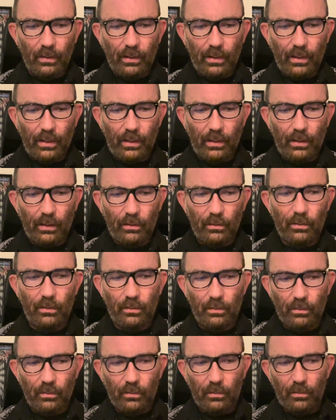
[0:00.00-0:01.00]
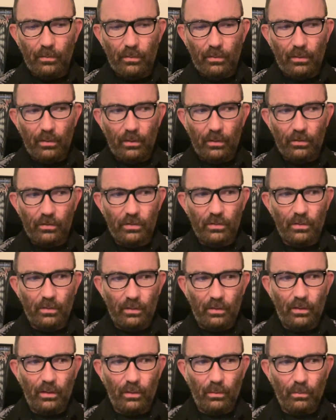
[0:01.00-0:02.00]
And this
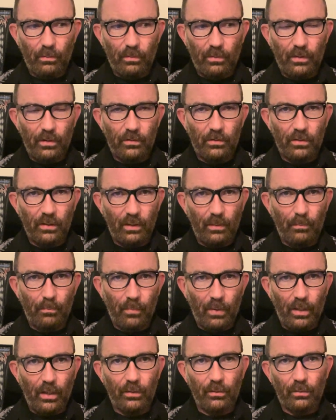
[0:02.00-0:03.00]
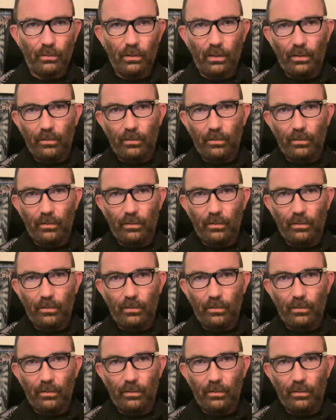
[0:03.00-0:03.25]
model